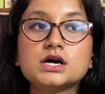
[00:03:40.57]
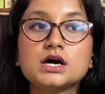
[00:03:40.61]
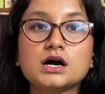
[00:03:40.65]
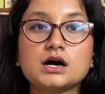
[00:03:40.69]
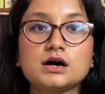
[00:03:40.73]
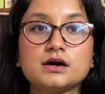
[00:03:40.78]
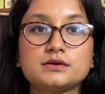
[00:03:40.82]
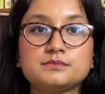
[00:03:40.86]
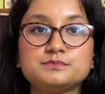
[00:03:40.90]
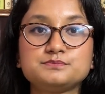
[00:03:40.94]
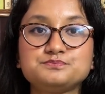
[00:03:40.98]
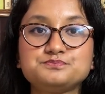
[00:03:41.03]

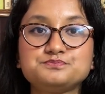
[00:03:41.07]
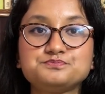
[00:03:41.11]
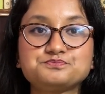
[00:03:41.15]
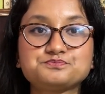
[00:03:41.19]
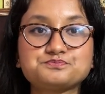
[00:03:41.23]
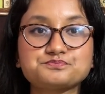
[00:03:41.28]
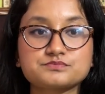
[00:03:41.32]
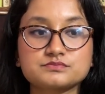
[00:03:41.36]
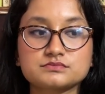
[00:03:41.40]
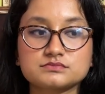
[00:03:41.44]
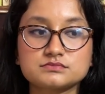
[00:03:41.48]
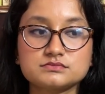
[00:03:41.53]

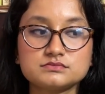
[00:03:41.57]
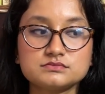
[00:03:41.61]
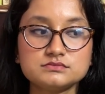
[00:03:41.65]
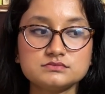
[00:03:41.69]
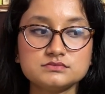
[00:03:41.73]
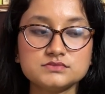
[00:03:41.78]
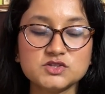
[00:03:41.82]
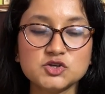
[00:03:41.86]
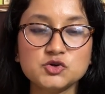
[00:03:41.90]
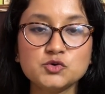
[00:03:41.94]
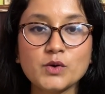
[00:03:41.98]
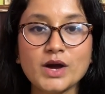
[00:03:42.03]

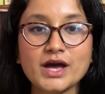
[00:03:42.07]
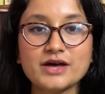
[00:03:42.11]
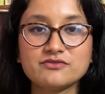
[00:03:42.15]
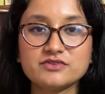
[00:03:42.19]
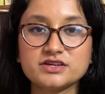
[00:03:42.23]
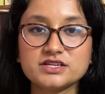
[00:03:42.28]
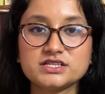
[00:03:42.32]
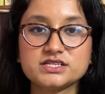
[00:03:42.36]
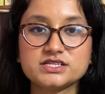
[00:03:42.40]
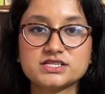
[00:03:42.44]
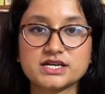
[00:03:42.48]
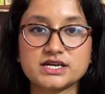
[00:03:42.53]
who
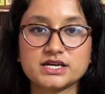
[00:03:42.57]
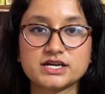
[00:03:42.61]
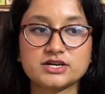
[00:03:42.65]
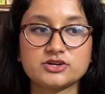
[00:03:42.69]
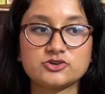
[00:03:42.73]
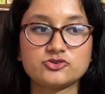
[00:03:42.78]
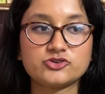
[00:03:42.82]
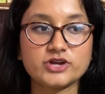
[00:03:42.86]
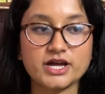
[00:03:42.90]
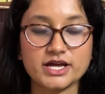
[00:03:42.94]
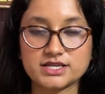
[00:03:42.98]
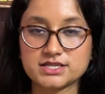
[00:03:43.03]
haven't
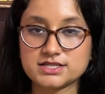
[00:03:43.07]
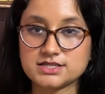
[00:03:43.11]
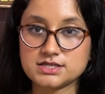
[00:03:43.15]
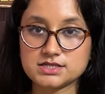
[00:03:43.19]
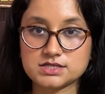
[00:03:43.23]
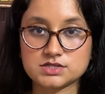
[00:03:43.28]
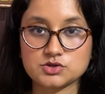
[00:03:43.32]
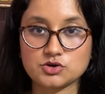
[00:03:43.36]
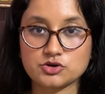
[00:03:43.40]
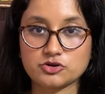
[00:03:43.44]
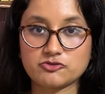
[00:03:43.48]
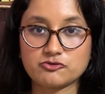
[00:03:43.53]
read
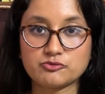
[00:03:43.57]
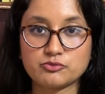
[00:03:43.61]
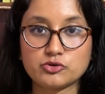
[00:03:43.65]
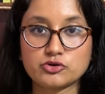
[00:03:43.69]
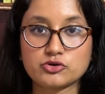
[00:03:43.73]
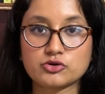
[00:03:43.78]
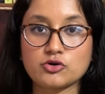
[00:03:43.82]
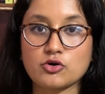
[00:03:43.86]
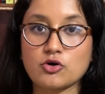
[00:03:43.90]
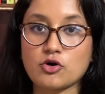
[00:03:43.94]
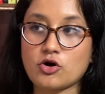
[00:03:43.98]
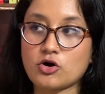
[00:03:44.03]
this sort of
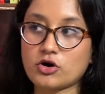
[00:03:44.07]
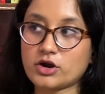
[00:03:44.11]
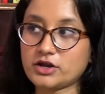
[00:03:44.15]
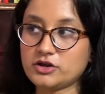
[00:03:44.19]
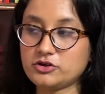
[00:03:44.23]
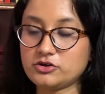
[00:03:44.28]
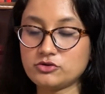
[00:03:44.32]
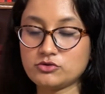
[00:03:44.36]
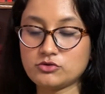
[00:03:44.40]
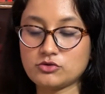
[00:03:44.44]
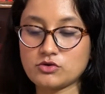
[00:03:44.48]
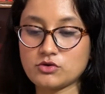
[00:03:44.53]
book, or
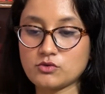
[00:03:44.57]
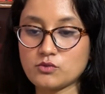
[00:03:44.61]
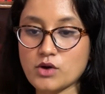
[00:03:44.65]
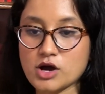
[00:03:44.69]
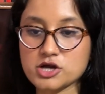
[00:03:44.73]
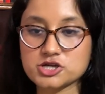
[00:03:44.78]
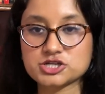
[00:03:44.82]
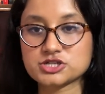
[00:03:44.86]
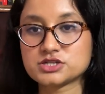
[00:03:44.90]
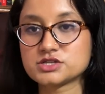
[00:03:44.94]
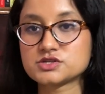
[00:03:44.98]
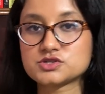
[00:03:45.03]

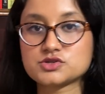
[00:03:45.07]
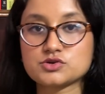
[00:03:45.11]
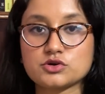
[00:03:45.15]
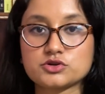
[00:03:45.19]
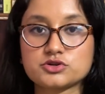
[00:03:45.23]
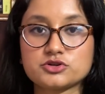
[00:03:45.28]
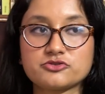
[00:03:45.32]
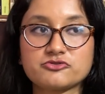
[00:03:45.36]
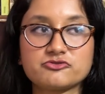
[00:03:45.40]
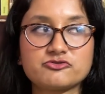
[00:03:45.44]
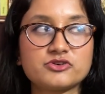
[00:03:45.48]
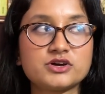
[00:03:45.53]
watched this
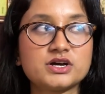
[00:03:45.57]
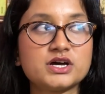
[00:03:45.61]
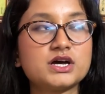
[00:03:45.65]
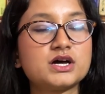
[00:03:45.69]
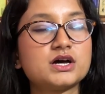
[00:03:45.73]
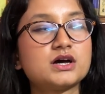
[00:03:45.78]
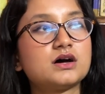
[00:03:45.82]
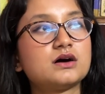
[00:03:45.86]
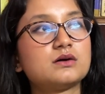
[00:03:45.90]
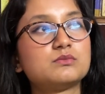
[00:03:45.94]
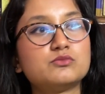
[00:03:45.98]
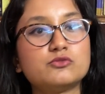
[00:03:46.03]
sort of
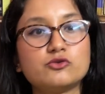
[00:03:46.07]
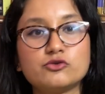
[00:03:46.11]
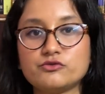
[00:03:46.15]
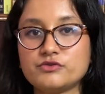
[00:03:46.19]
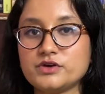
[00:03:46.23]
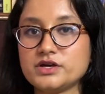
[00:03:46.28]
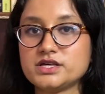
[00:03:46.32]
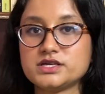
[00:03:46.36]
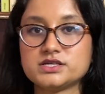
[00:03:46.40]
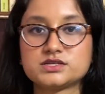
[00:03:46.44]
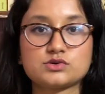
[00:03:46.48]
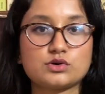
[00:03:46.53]

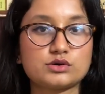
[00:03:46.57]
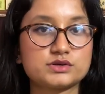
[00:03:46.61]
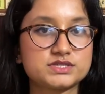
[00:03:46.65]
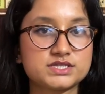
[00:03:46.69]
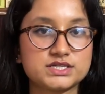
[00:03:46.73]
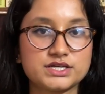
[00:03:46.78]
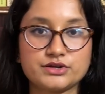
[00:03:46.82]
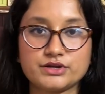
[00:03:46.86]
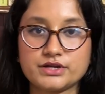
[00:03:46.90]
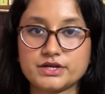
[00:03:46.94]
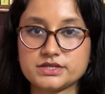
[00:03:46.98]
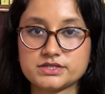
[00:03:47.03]
movies or
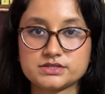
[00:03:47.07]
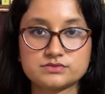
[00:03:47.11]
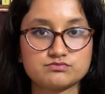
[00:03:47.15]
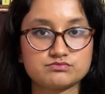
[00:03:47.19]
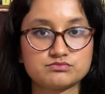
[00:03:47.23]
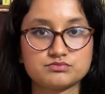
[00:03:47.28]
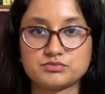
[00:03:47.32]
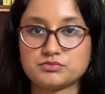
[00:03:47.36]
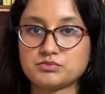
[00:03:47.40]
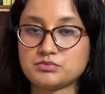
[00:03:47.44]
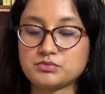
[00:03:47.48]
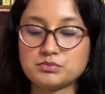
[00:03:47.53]
series
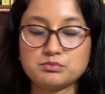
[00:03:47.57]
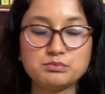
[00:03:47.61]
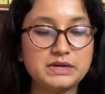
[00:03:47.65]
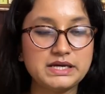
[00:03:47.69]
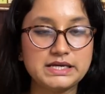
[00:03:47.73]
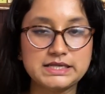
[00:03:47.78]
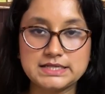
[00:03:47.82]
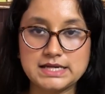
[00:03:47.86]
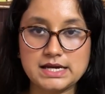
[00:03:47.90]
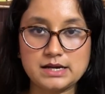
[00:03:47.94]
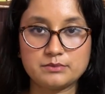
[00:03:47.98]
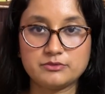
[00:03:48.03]

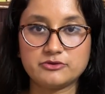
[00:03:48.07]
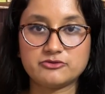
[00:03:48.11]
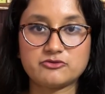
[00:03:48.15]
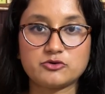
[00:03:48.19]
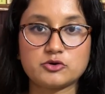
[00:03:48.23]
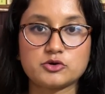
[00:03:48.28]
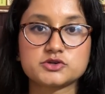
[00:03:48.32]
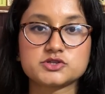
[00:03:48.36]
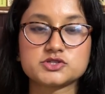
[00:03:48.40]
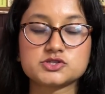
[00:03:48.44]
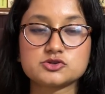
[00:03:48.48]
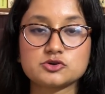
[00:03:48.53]
media
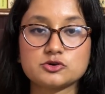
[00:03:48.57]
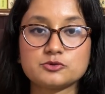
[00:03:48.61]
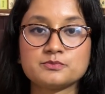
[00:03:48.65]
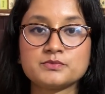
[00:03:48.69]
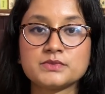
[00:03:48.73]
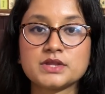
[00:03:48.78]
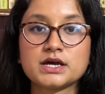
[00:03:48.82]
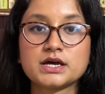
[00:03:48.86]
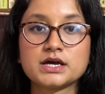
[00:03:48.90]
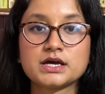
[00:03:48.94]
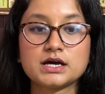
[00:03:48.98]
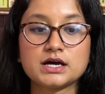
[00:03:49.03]
before. So
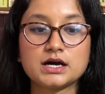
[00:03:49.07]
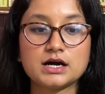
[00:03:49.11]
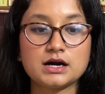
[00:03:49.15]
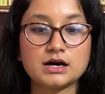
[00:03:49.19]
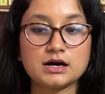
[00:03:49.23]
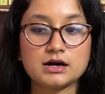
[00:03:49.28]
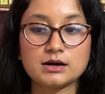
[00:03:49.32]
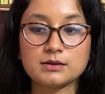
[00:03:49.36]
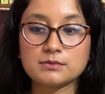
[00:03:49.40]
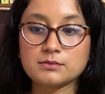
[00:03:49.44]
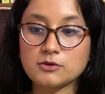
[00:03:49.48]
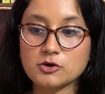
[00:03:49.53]

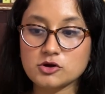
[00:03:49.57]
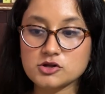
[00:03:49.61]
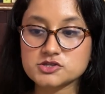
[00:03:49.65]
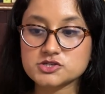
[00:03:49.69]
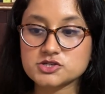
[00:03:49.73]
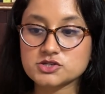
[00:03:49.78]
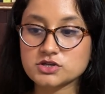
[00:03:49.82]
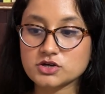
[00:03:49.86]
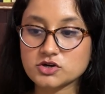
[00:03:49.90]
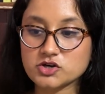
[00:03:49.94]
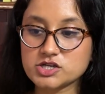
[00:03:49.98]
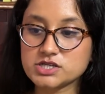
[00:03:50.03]

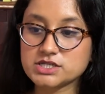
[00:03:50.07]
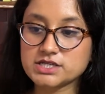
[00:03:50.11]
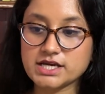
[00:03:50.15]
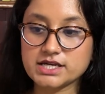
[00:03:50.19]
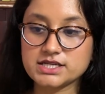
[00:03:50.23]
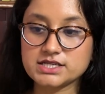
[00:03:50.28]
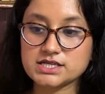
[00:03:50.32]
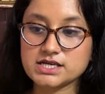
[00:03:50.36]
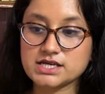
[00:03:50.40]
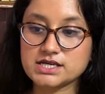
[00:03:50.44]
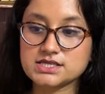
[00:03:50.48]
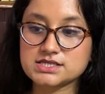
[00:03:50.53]
also the
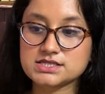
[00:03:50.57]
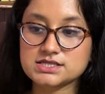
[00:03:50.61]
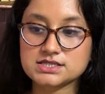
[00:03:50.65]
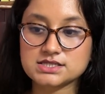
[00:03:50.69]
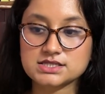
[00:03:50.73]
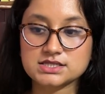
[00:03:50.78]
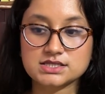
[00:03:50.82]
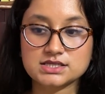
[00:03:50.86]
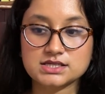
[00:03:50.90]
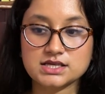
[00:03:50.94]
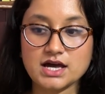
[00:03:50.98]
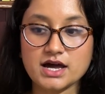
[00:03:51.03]
content is
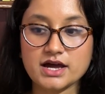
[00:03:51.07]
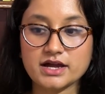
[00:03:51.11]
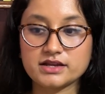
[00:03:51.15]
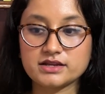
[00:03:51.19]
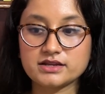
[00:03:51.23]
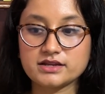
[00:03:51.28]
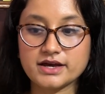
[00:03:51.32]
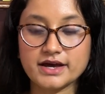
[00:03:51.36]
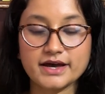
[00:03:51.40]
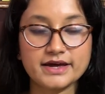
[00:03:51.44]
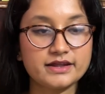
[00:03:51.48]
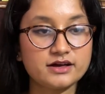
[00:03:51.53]

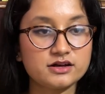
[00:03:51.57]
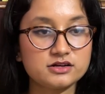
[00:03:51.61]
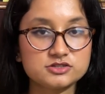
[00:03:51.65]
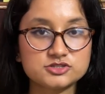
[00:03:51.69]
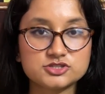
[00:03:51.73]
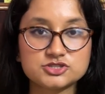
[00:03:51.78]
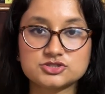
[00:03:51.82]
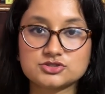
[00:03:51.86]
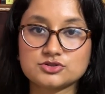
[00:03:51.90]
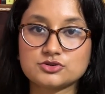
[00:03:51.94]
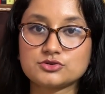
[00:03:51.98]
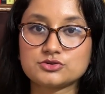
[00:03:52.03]
kinda adult,
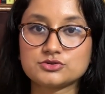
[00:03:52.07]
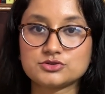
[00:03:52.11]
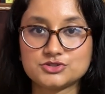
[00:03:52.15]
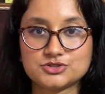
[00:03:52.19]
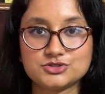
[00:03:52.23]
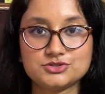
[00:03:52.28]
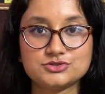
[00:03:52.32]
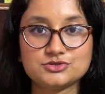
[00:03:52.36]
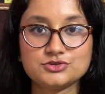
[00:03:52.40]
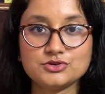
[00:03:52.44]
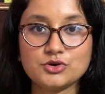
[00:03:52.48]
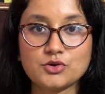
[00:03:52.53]
so
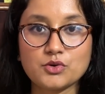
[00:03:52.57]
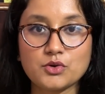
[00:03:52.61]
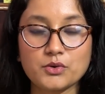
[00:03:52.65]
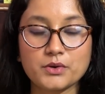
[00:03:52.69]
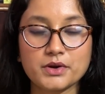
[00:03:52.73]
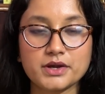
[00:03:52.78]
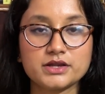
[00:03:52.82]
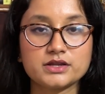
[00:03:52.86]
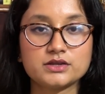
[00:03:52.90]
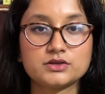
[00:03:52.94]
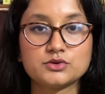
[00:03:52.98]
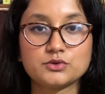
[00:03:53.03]
go
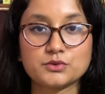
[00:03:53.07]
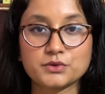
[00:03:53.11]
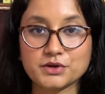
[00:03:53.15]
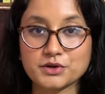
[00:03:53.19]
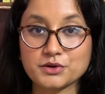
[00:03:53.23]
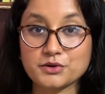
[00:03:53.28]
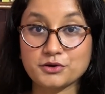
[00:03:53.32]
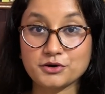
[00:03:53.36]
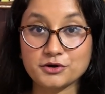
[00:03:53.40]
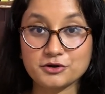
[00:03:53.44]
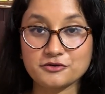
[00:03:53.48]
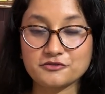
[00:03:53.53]
in knowing
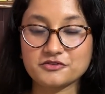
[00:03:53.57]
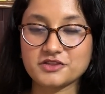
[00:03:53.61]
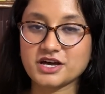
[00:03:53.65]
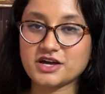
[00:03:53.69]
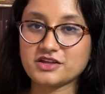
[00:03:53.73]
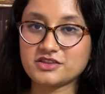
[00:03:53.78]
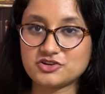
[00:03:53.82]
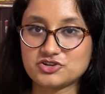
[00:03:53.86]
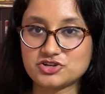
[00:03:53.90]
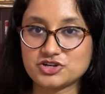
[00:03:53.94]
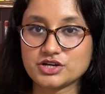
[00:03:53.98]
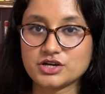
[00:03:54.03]
all of
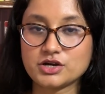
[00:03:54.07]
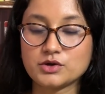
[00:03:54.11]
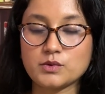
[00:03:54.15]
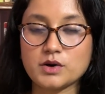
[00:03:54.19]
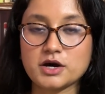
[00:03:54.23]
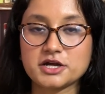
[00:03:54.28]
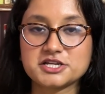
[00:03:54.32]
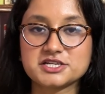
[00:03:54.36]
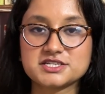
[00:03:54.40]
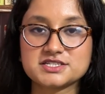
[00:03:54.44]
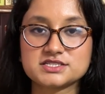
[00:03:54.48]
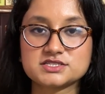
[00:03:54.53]
that, the trigger
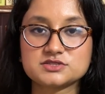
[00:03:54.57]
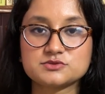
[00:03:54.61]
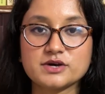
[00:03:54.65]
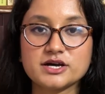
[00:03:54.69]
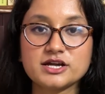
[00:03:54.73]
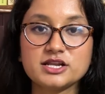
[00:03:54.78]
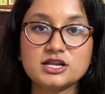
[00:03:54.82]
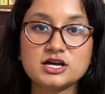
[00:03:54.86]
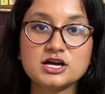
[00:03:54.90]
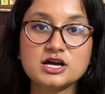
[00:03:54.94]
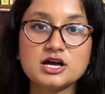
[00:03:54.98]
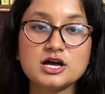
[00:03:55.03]
warnings as
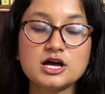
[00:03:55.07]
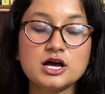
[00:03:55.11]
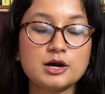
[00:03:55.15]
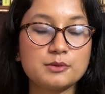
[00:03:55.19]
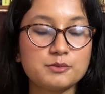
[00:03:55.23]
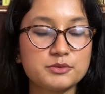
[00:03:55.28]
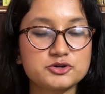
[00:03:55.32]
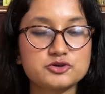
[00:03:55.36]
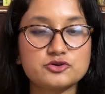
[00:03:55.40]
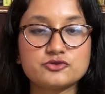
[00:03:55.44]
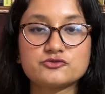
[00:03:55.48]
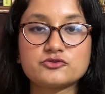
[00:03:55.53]
well.
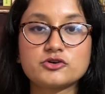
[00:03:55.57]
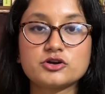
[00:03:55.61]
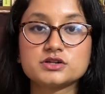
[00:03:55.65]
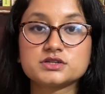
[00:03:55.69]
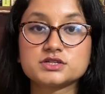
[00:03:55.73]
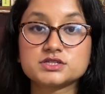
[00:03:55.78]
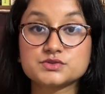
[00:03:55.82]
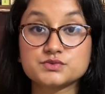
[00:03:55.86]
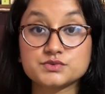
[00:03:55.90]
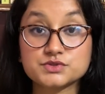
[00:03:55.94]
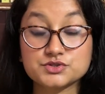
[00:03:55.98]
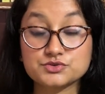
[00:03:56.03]
But overall,
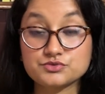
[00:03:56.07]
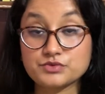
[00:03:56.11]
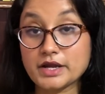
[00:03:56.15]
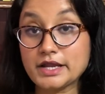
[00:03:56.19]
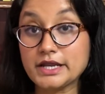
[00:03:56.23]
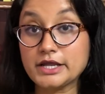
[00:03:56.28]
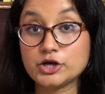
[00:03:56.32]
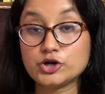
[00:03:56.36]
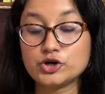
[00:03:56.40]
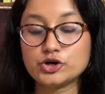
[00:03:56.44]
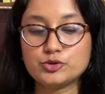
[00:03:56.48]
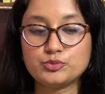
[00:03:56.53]
this was a
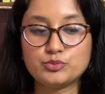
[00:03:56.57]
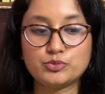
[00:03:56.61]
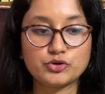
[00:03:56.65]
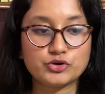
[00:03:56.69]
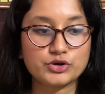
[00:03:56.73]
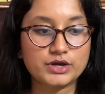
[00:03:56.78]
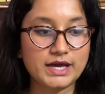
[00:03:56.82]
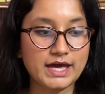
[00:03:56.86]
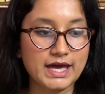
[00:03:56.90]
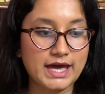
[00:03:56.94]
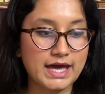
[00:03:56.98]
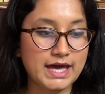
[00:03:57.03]
really good
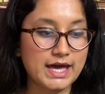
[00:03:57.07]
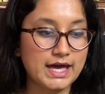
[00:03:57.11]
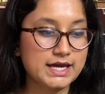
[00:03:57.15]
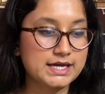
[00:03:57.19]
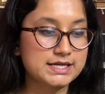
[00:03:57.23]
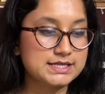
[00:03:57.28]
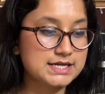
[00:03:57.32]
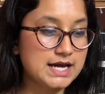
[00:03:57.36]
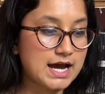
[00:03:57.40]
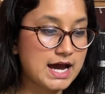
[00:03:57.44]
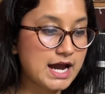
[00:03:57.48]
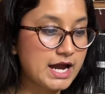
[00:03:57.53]
book,
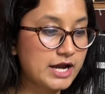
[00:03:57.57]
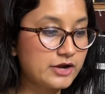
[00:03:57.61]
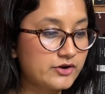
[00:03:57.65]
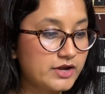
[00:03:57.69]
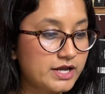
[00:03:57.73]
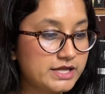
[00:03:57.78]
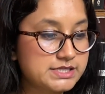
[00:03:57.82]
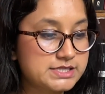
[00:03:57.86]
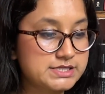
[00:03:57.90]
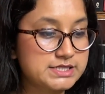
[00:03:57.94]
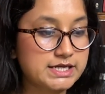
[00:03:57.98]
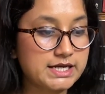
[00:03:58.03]
and I
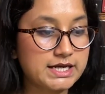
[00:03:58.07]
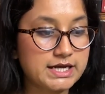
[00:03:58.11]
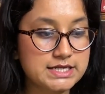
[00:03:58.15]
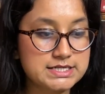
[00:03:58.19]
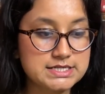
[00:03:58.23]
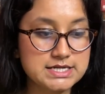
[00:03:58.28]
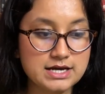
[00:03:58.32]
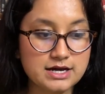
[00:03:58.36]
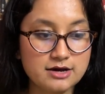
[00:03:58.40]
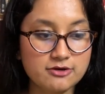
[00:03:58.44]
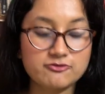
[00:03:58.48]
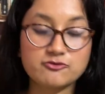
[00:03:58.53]
rated it
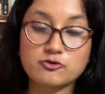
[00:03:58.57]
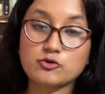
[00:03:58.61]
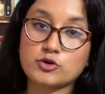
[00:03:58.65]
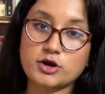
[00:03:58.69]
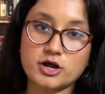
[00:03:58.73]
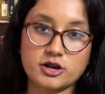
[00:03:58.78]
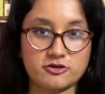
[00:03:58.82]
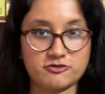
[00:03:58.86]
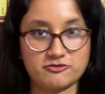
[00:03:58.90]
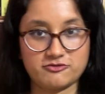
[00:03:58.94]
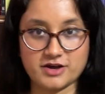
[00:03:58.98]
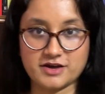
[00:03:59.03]
4
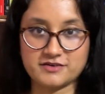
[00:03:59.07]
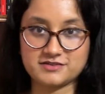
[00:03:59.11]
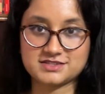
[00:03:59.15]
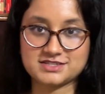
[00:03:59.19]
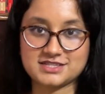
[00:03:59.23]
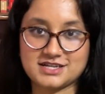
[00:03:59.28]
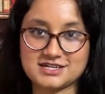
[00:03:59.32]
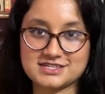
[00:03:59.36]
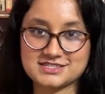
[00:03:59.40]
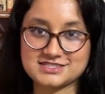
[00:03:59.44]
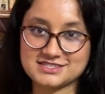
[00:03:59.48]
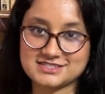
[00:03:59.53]
out of 5
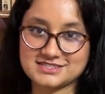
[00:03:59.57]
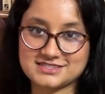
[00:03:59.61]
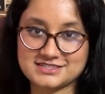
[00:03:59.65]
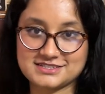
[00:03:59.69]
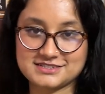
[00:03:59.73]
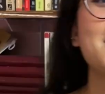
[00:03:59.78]
stars.